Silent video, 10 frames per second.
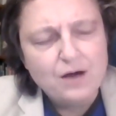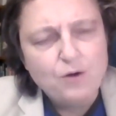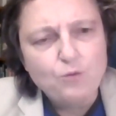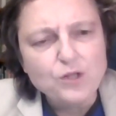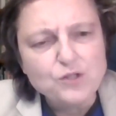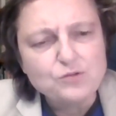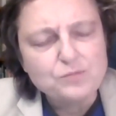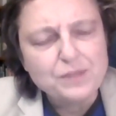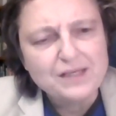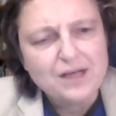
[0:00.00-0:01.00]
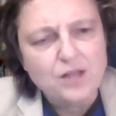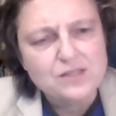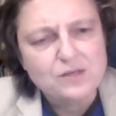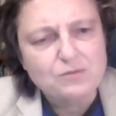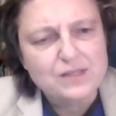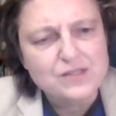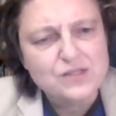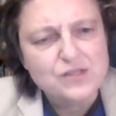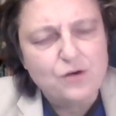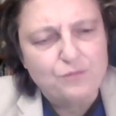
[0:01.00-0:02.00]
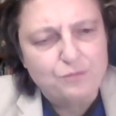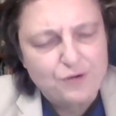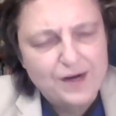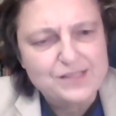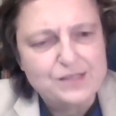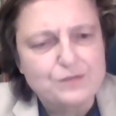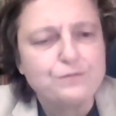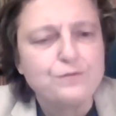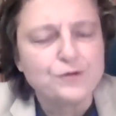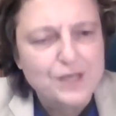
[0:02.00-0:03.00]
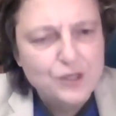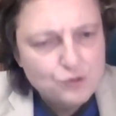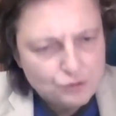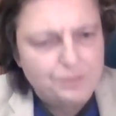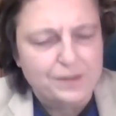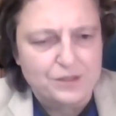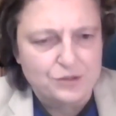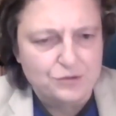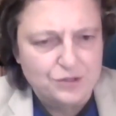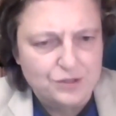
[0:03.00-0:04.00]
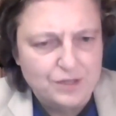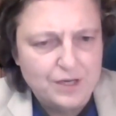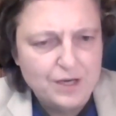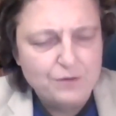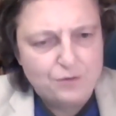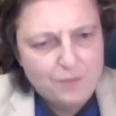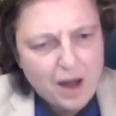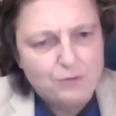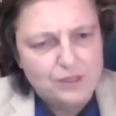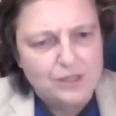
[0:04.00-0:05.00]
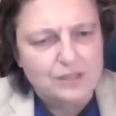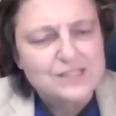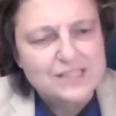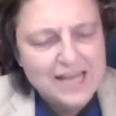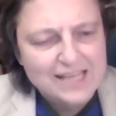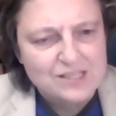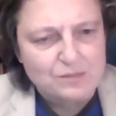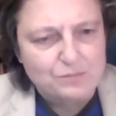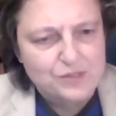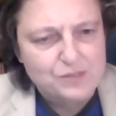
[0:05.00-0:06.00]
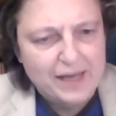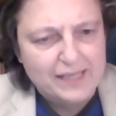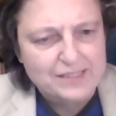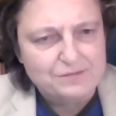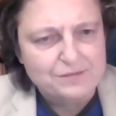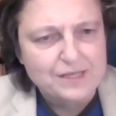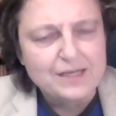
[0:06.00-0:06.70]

what could be the consequence of Brexit for the European Union from our continental perspective?